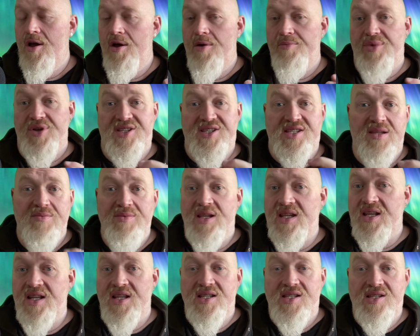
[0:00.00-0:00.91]
But
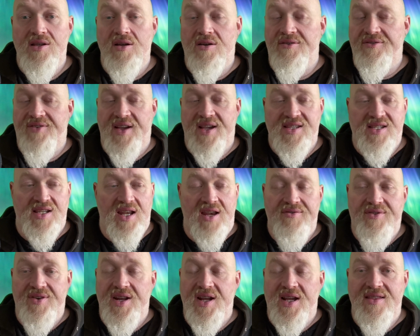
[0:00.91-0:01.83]
stimming in itself as an
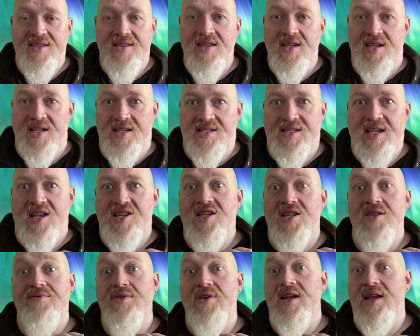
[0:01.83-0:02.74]
everyday thing is
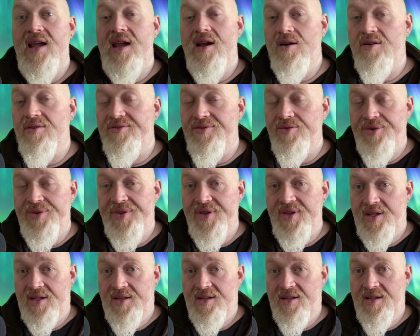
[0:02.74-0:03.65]
actually a really helpful
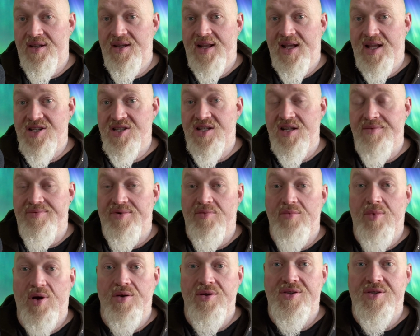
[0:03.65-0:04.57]
thing. It actually
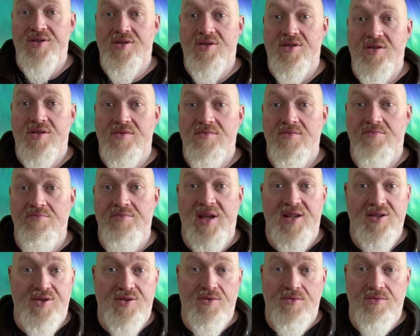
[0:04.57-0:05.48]
promotes
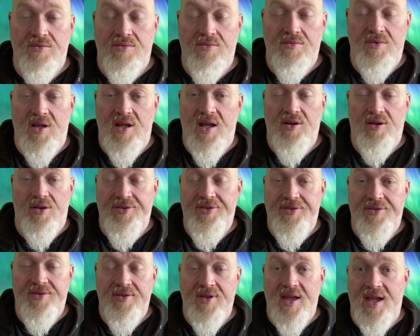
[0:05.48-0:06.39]
mental
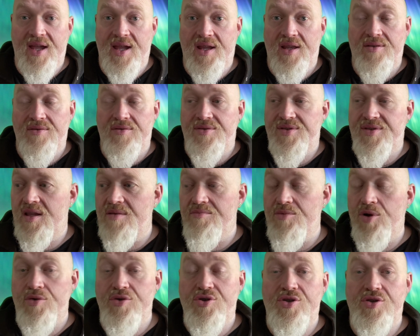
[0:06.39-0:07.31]
health and
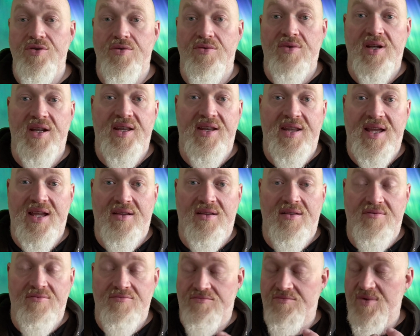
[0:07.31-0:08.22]
emotional and
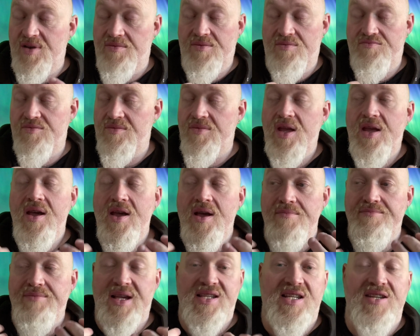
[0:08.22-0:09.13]

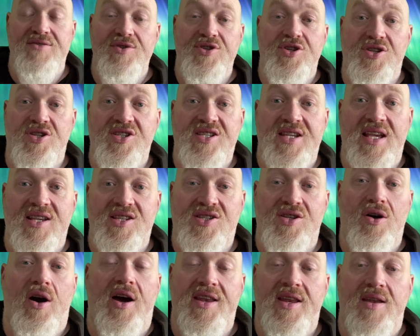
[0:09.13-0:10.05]
basically reduces
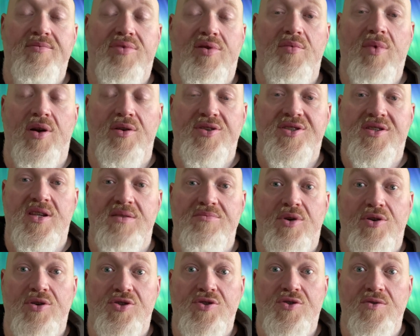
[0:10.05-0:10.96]
anxiety and promotes
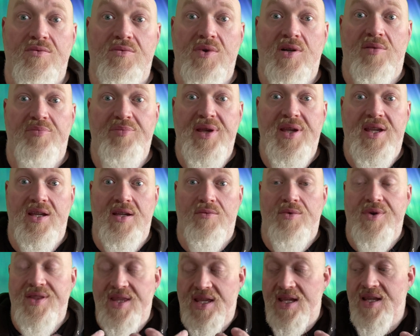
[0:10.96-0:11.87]
emotional well-being
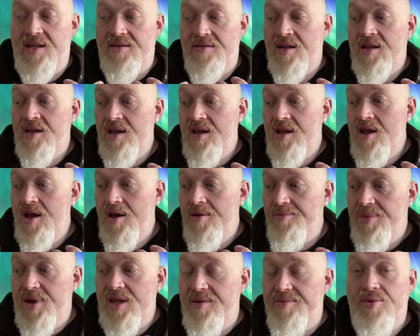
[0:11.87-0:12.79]
within
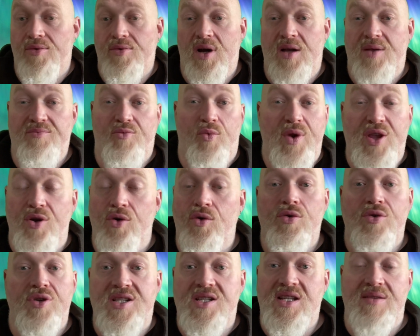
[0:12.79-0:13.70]
people. And we
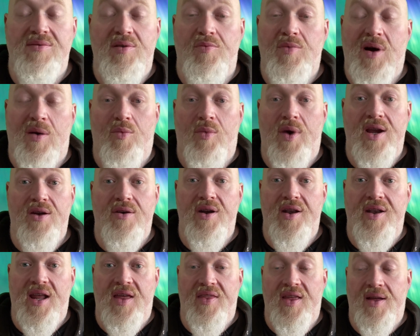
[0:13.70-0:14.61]
all stim in one way or
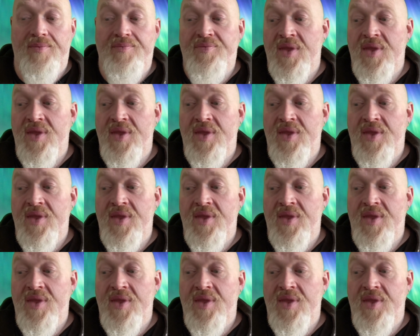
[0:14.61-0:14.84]
another.